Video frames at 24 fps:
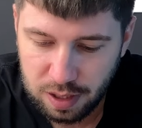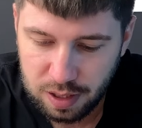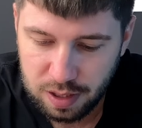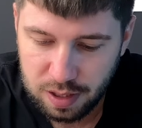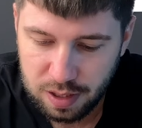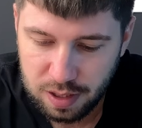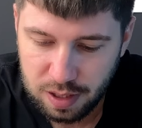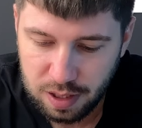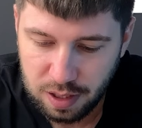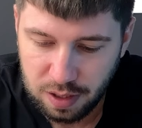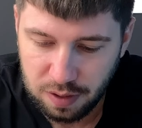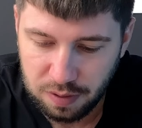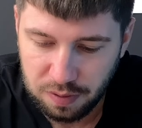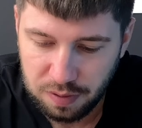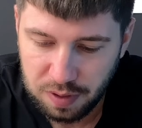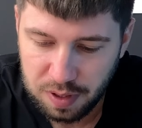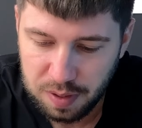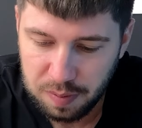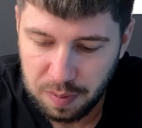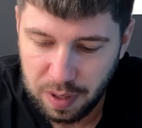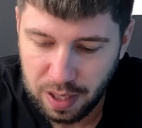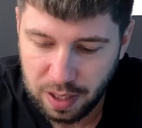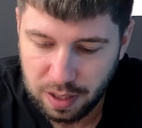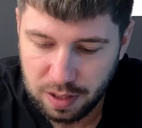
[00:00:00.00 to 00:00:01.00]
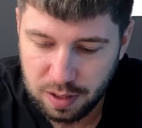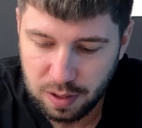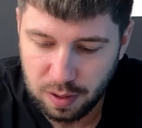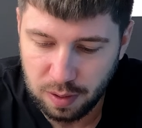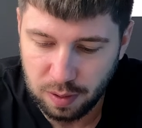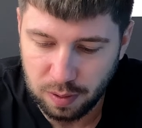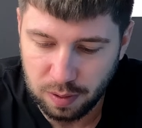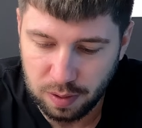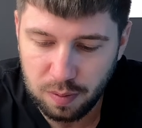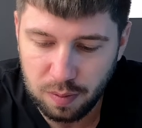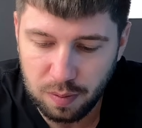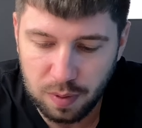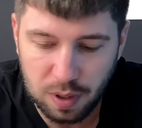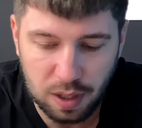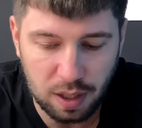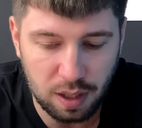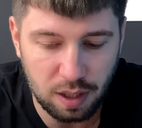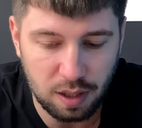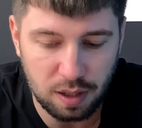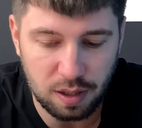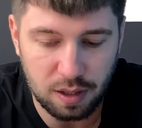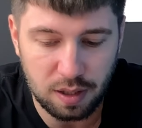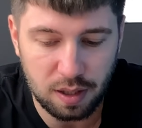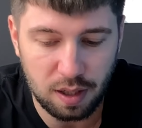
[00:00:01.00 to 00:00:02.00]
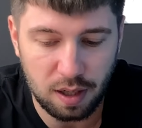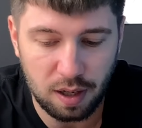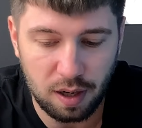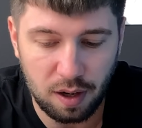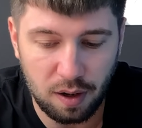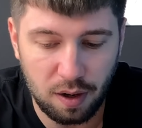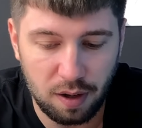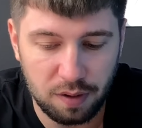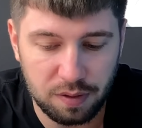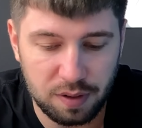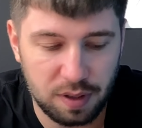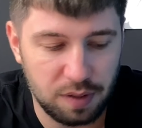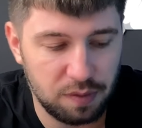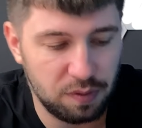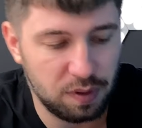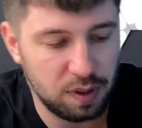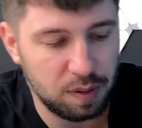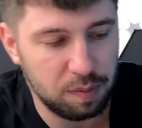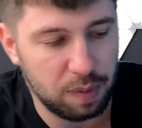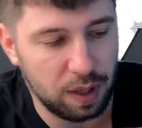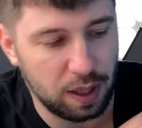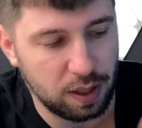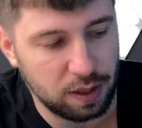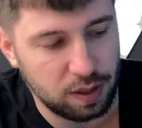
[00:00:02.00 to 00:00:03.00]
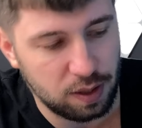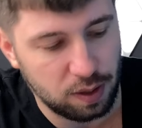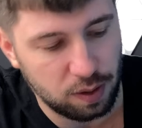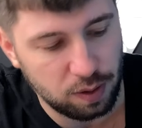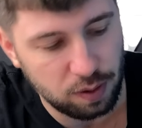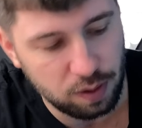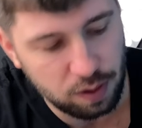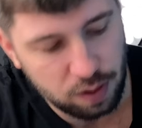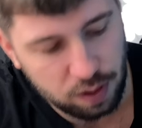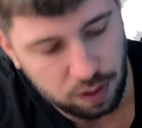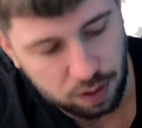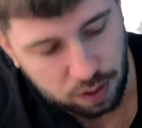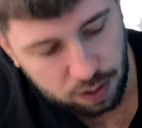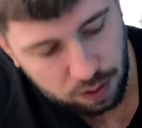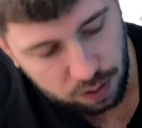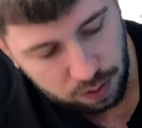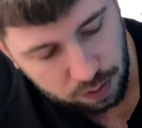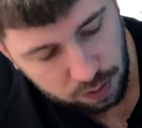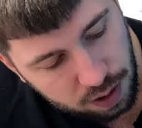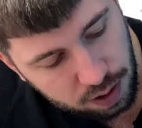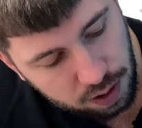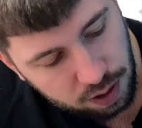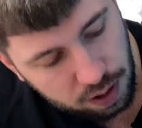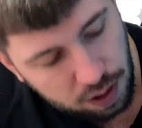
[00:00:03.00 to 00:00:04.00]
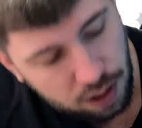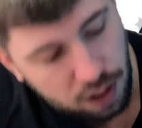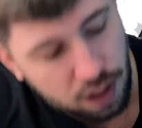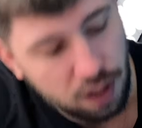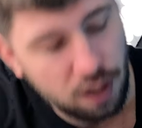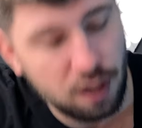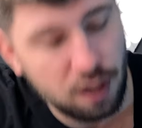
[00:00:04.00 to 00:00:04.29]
see, feedback tone. We can turn off the feedback tone. So yeah,